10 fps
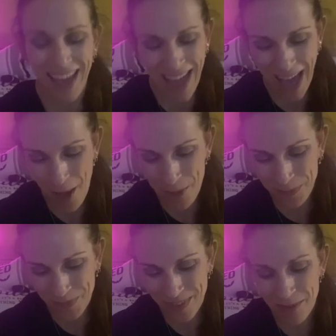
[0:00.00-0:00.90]

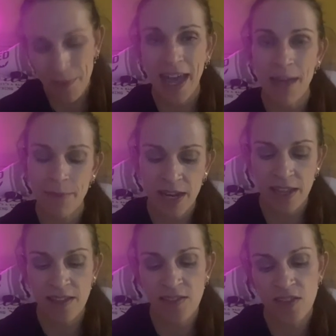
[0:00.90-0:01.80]
Um, payment
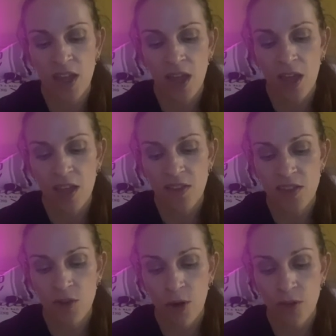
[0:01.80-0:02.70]
is
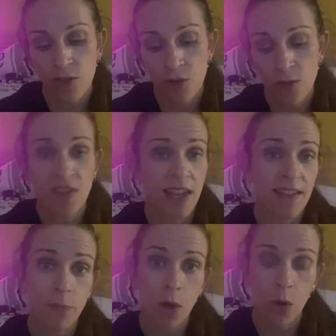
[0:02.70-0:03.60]
zero two
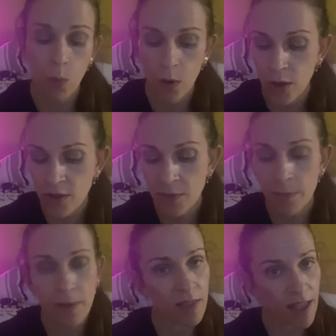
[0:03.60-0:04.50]
cents per word
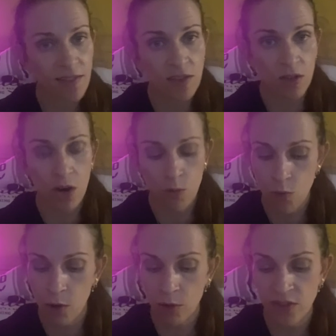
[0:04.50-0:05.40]
plus a
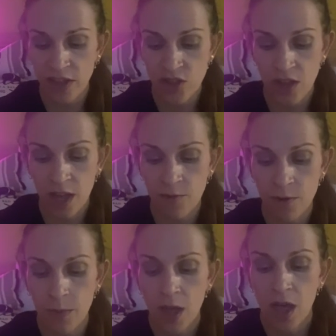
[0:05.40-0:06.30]
royalty share
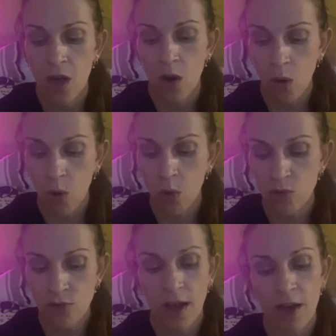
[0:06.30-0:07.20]
from
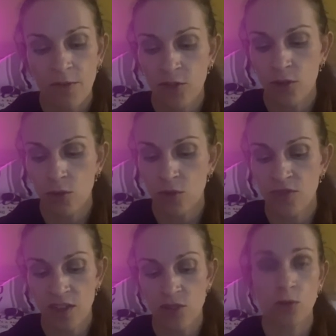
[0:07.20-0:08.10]
all
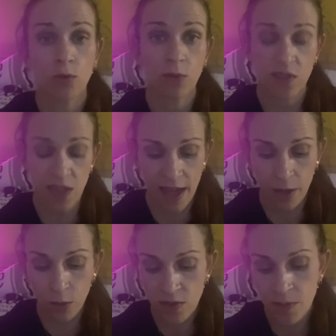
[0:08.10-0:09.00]
Draft2Digital
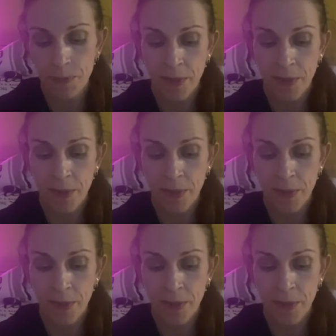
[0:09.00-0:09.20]
sales.